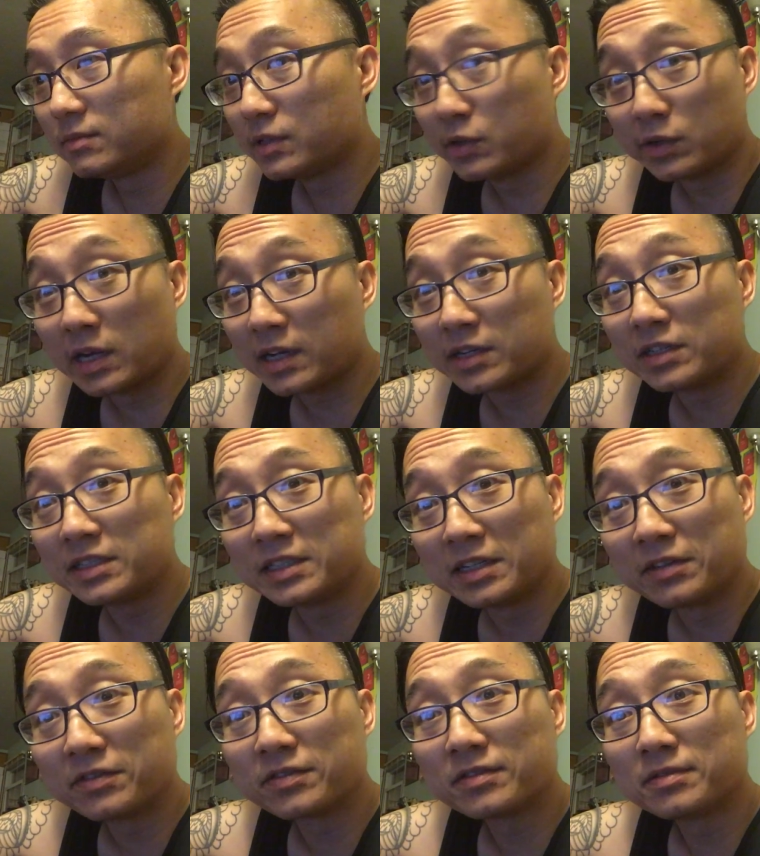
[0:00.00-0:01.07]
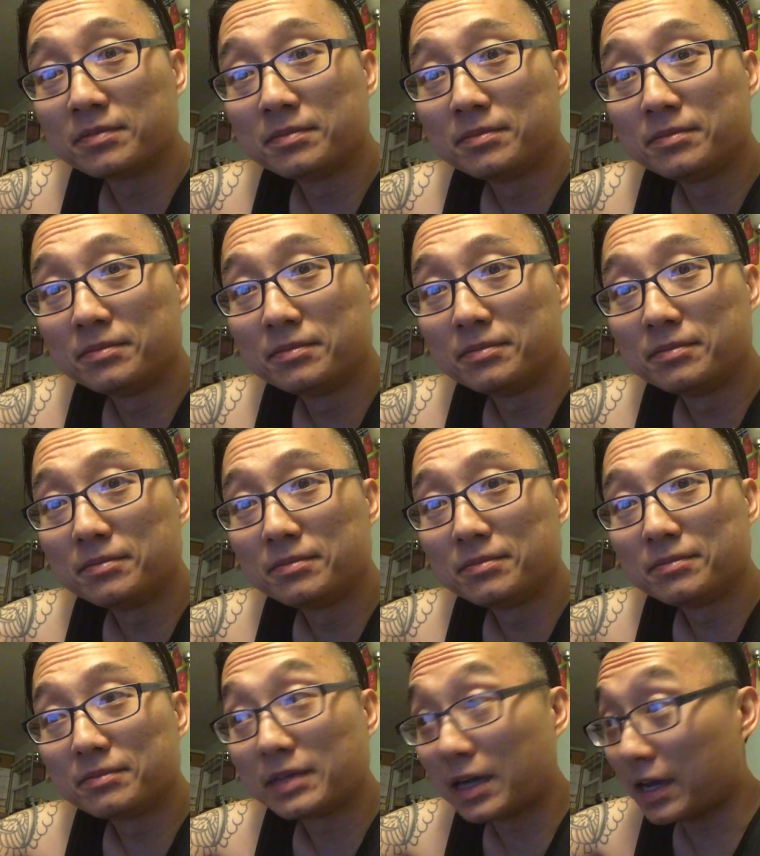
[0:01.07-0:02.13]
they're not good enough.
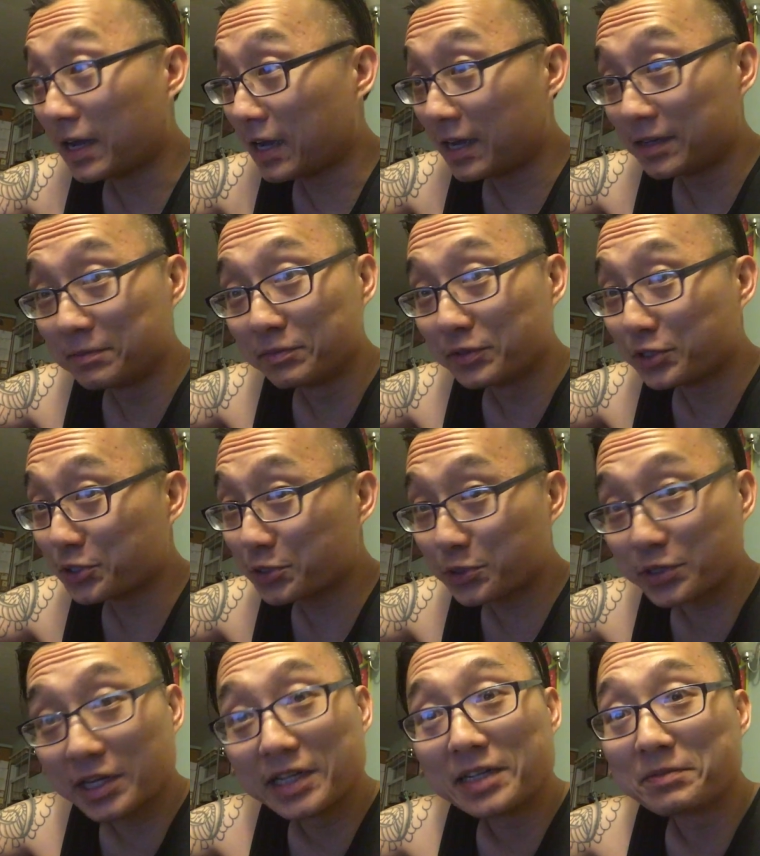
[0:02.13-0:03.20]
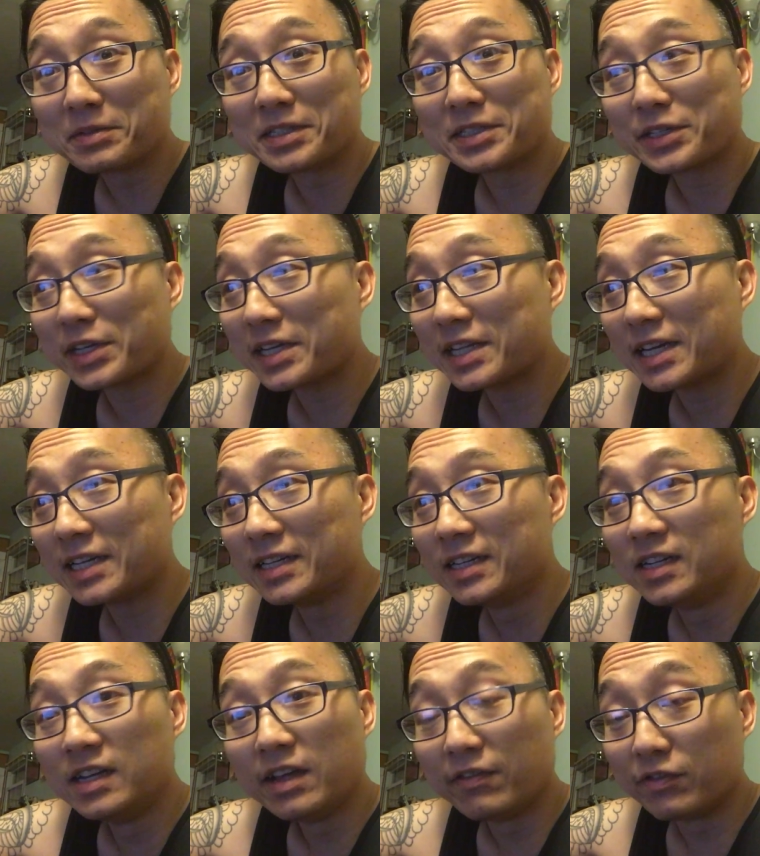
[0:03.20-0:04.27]
I'm straight up going to say that.
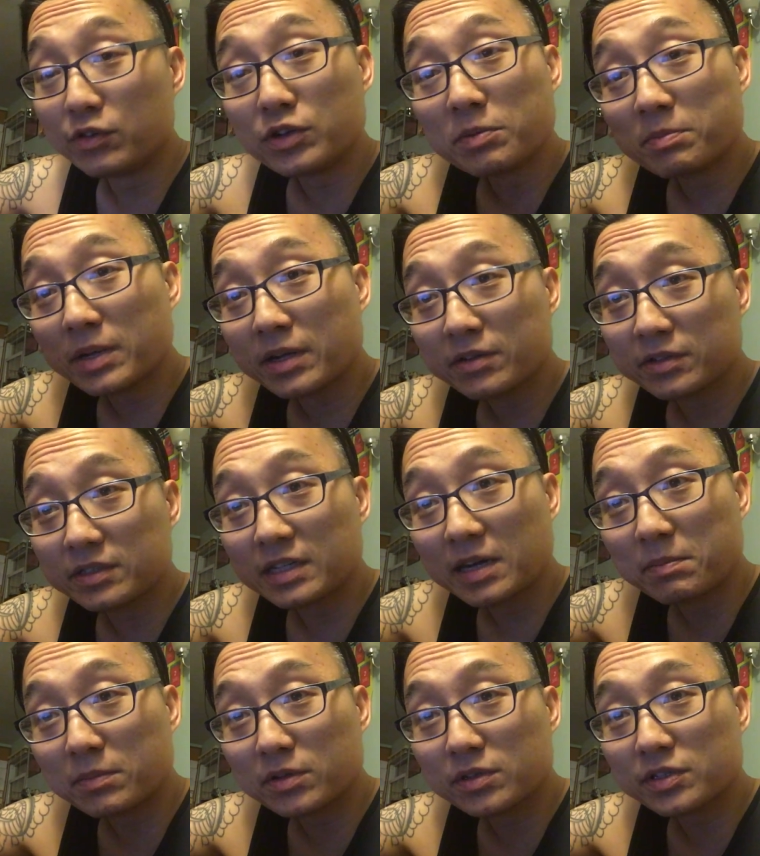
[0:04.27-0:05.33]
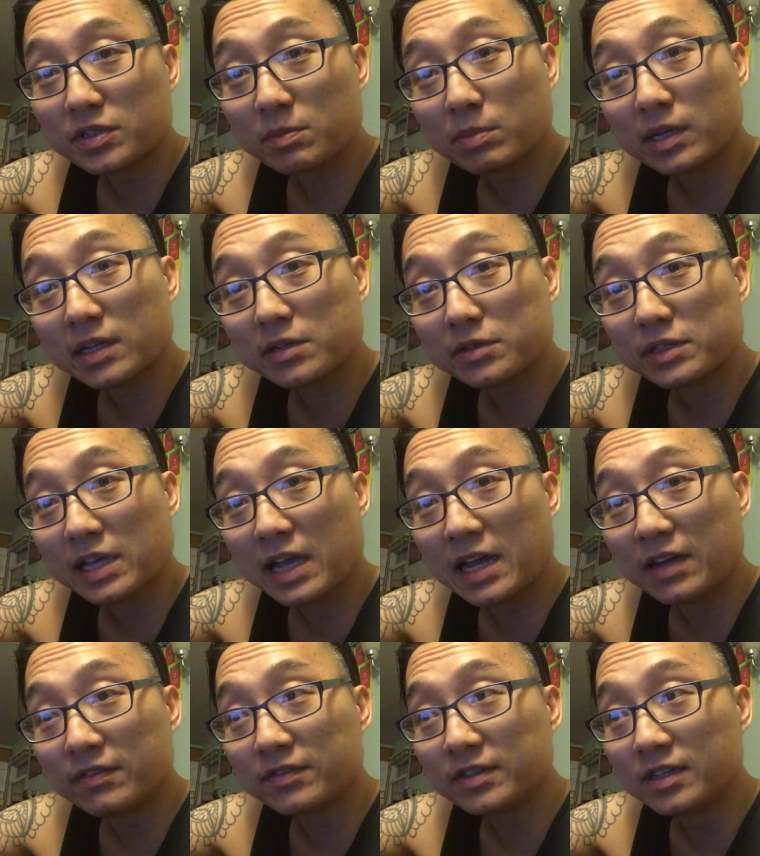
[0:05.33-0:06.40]
If you compare the numbers the players
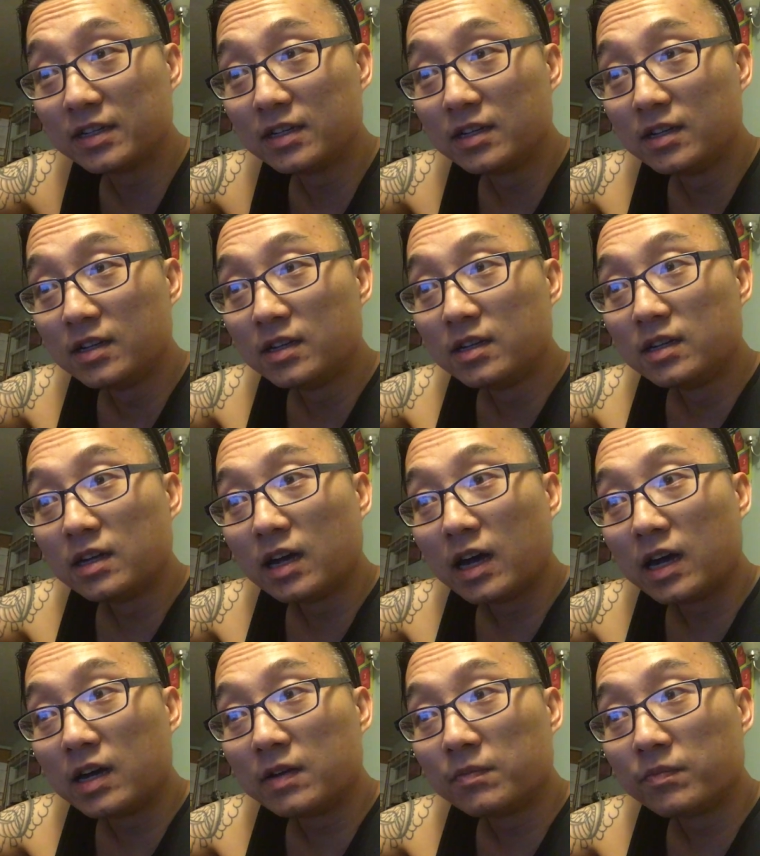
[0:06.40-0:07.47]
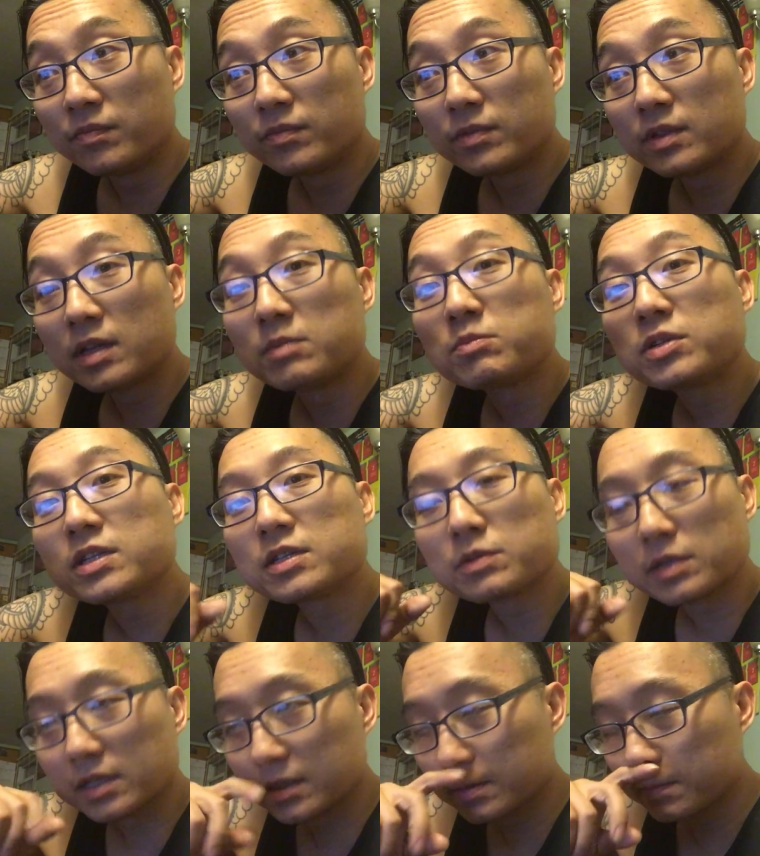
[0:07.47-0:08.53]
have, um, let me put it this
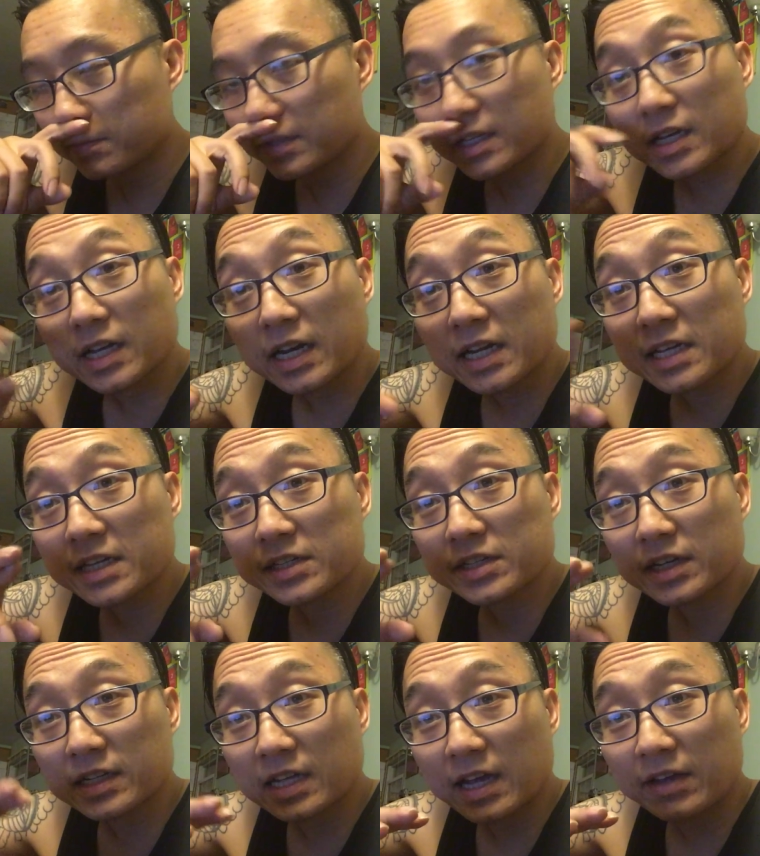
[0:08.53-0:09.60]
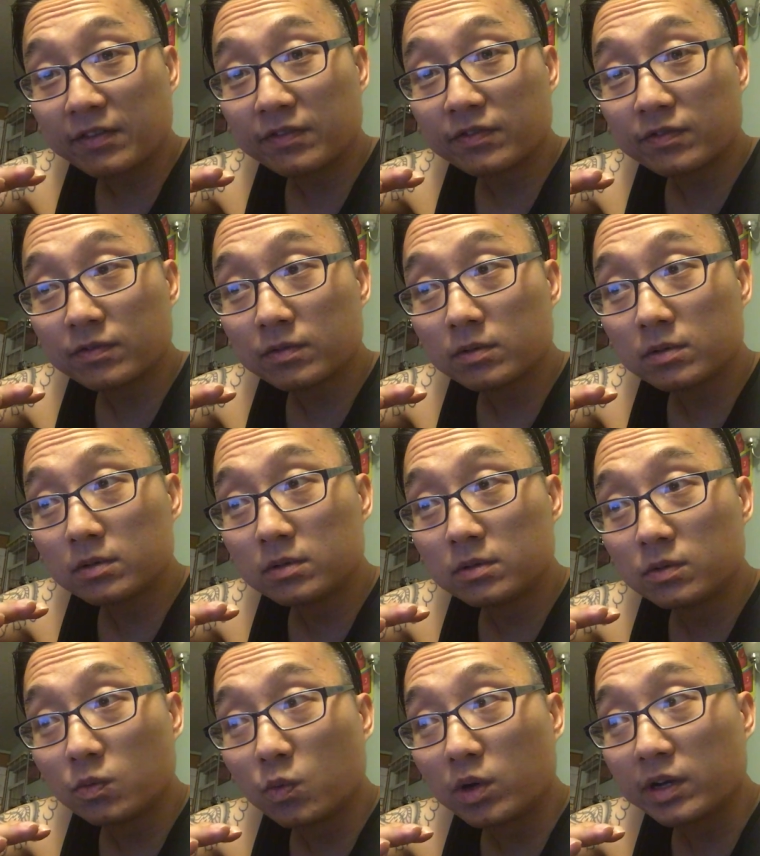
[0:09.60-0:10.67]
way Connecticut Sun have
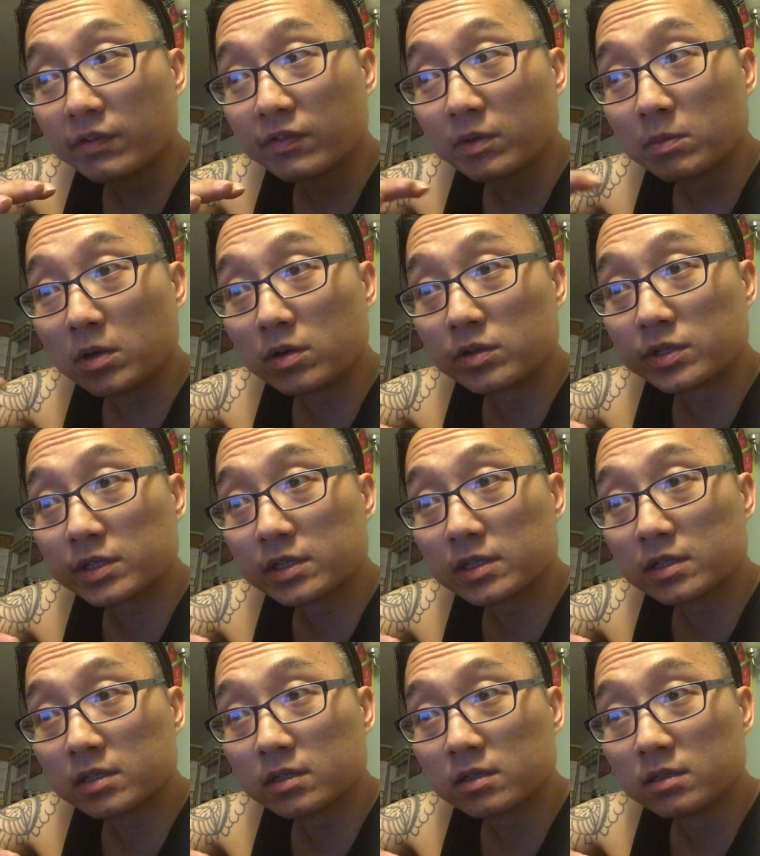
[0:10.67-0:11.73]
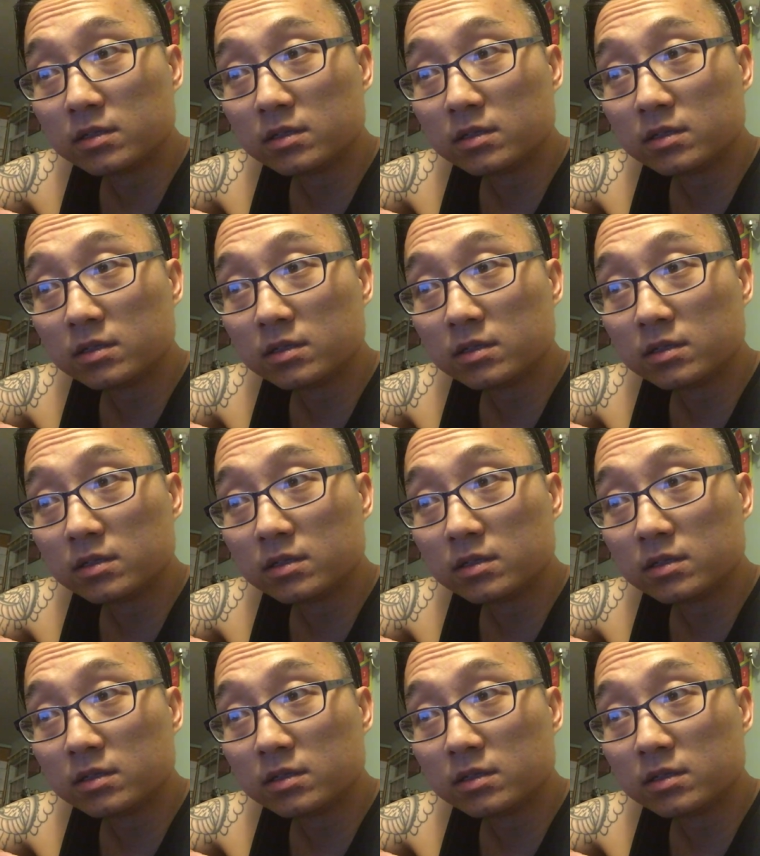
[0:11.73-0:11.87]
one of the most